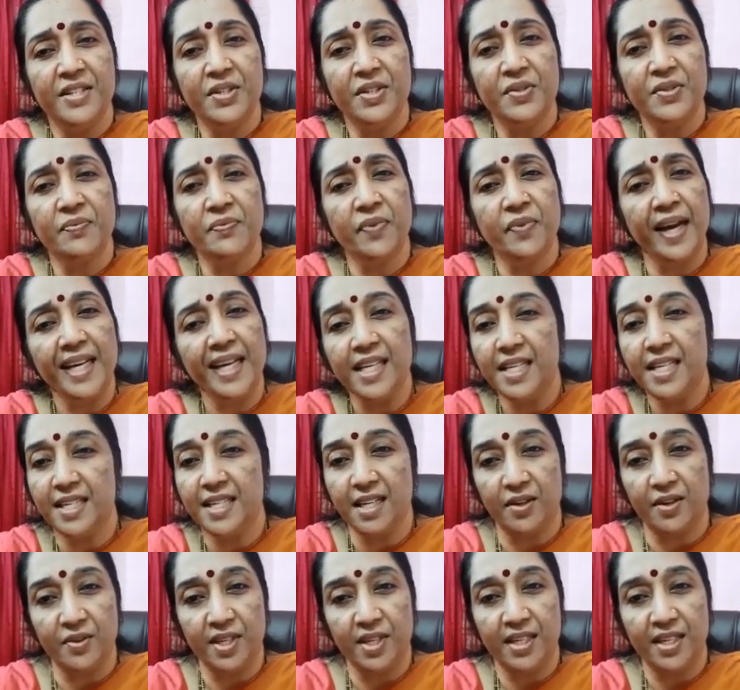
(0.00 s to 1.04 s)
So find
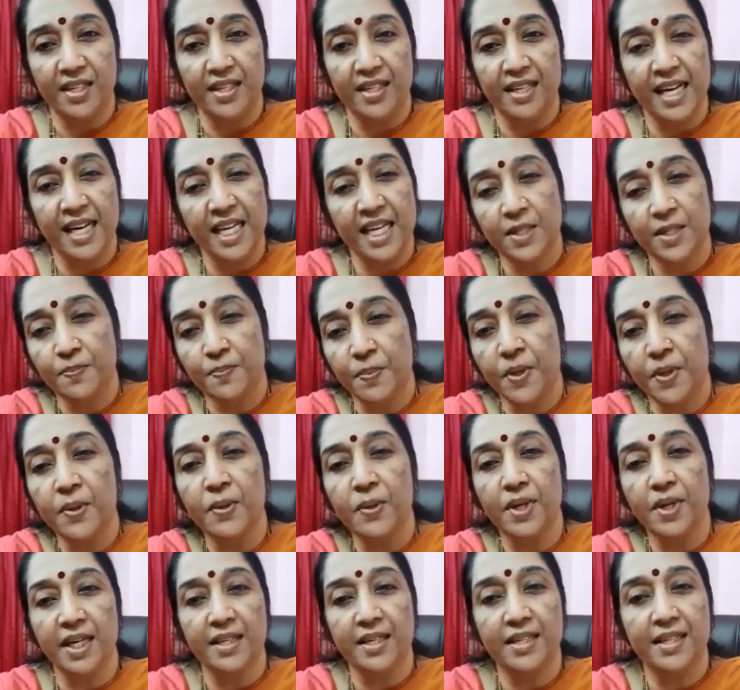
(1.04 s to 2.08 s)
it out,
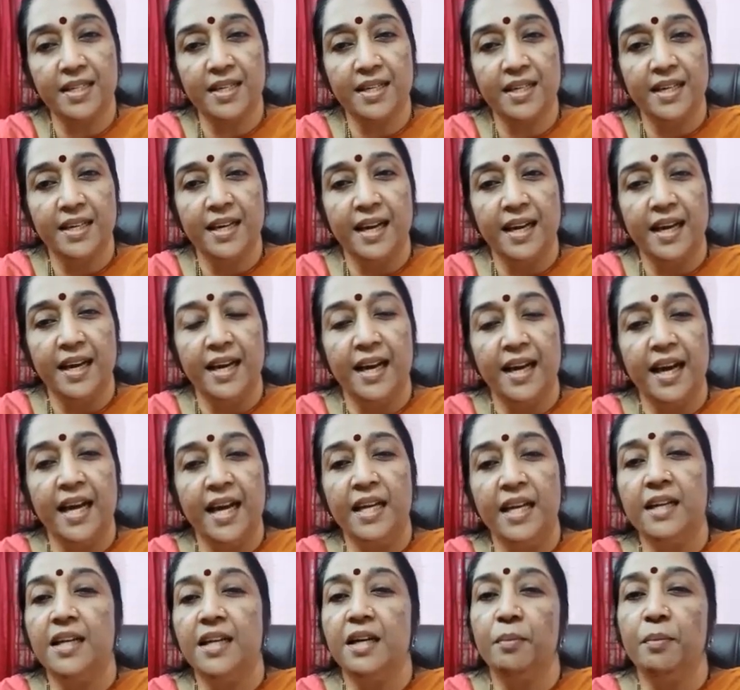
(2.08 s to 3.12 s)
explore it,
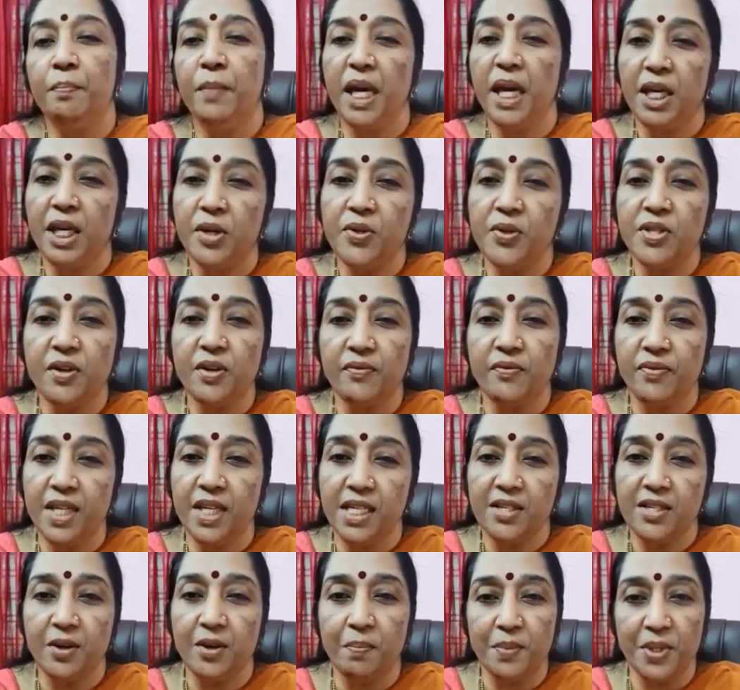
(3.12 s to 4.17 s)
and make use of
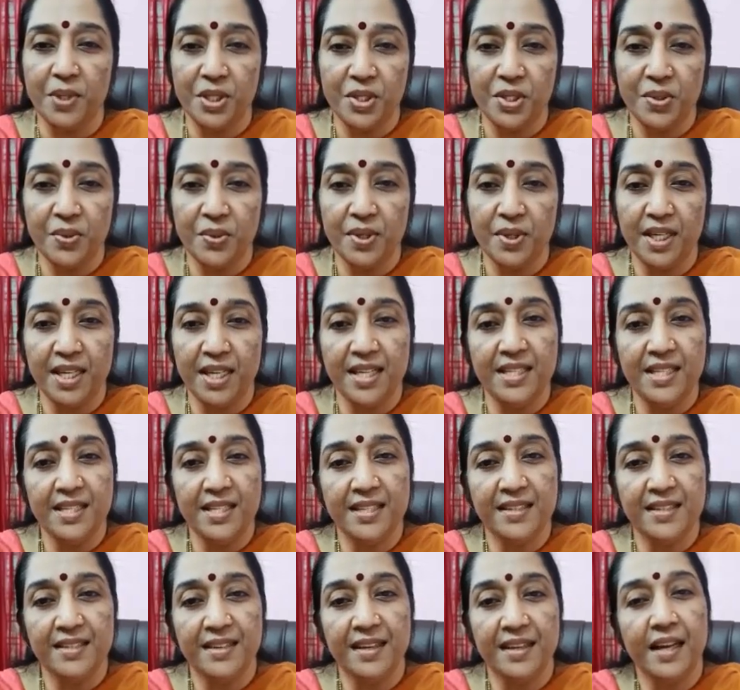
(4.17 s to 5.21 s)
these
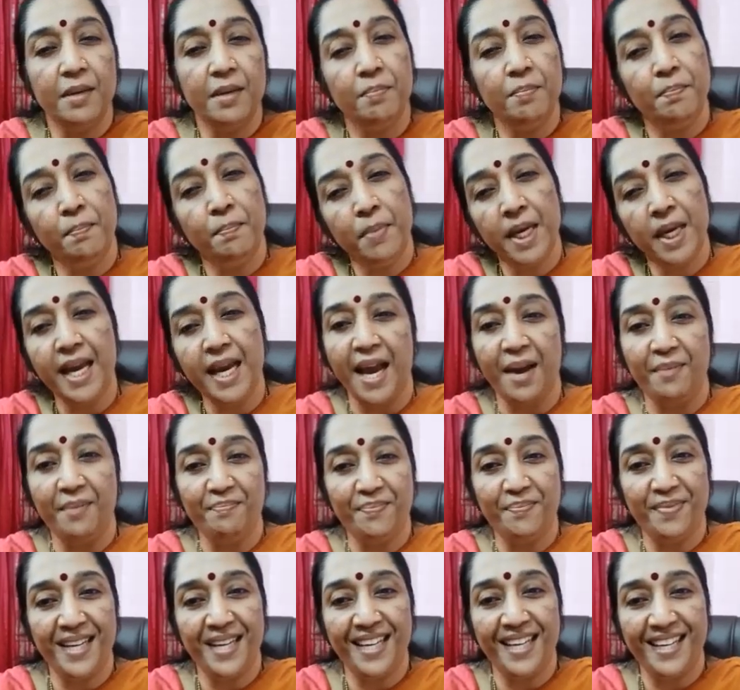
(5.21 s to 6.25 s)
opportunities and be
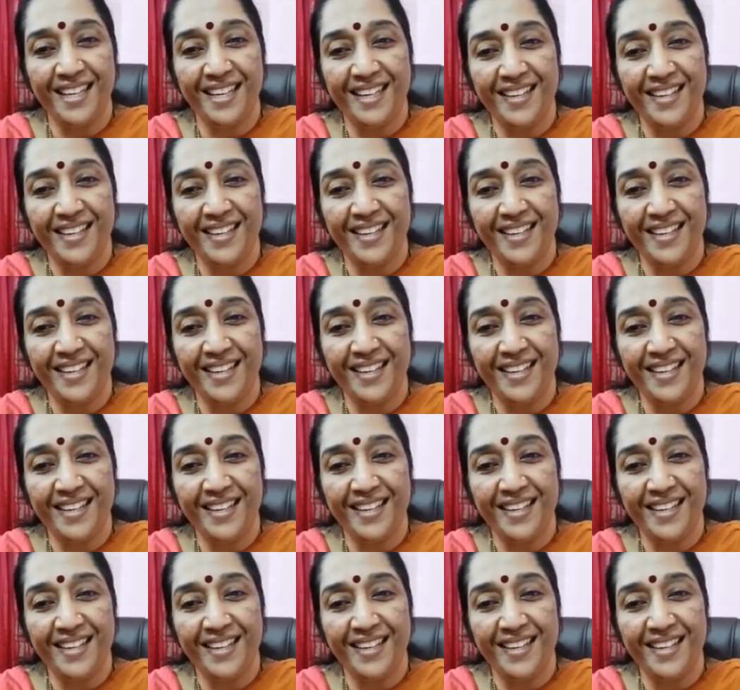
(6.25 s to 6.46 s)
happy.